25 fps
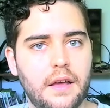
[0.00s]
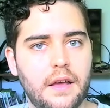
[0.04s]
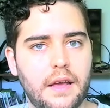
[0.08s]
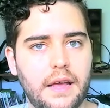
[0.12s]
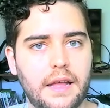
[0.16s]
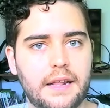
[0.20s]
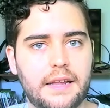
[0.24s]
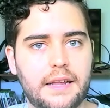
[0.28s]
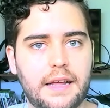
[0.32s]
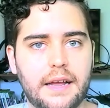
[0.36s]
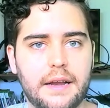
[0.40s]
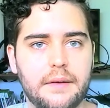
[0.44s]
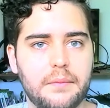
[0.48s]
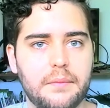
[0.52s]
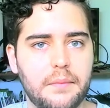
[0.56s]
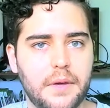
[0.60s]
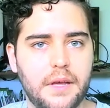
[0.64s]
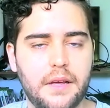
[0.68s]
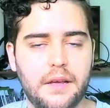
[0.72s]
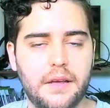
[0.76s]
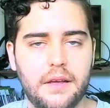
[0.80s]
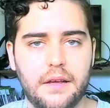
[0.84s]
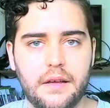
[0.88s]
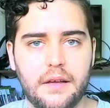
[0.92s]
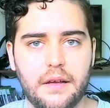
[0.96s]
It can
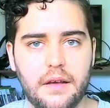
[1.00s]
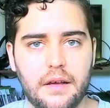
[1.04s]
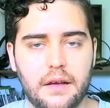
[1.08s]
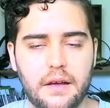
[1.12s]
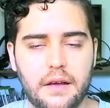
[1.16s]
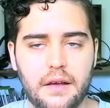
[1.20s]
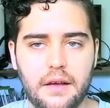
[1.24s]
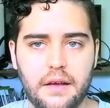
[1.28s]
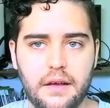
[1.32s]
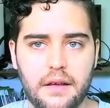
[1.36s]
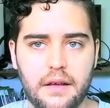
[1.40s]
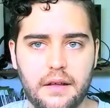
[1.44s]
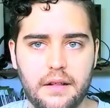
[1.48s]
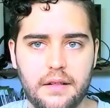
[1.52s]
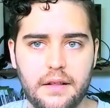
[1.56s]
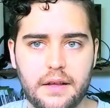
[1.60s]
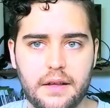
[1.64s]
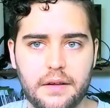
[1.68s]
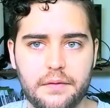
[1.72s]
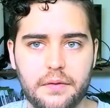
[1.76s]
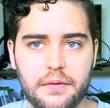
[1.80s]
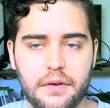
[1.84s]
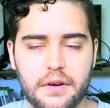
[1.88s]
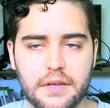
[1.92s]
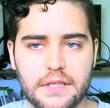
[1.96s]
be
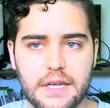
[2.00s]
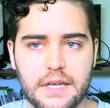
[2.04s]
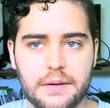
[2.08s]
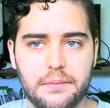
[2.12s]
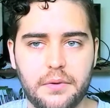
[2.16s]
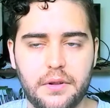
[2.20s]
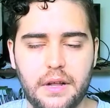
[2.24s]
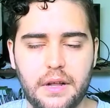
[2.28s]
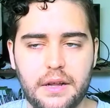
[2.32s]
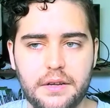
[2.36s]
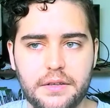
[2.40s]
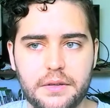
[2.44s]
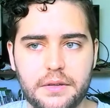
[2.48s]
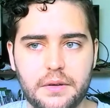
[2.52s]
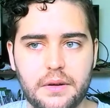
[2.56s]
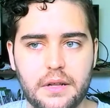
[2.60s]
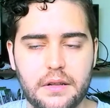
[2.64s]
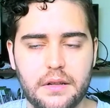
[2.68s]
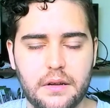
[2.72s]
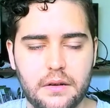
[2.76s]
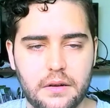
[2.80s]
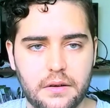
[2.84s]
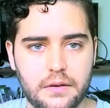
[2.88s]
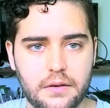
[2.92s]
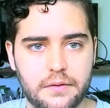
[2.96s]
like, for example, I do a
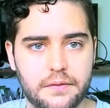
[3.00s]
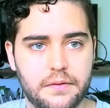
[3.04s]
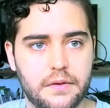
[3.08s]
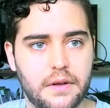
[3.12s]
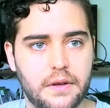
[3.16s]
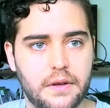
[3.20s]
lot of